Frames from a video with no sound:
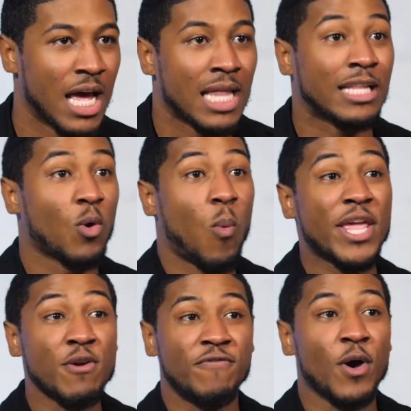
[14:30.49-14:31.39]
Like the way
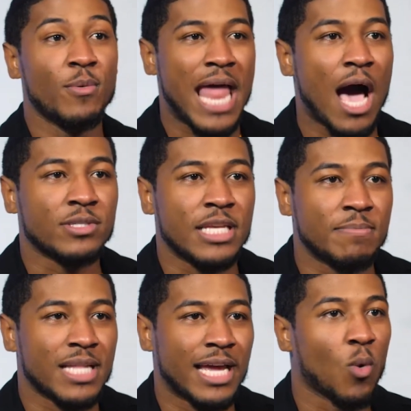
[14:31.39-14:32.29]
you feel now
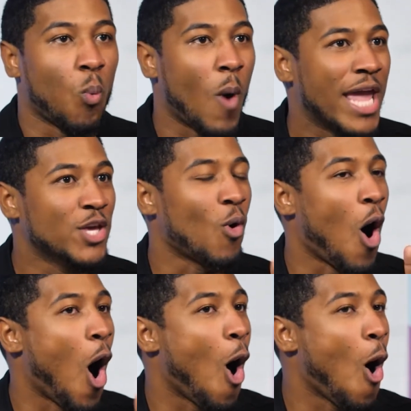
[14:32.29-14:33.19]
seems like the way you'll
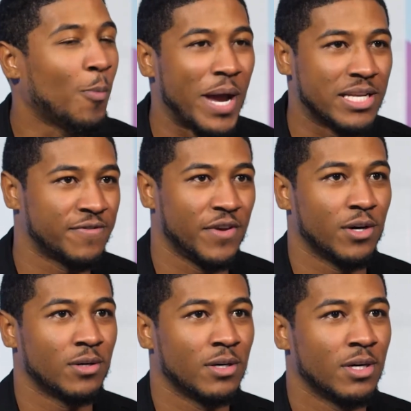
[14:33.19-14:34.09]
always feel.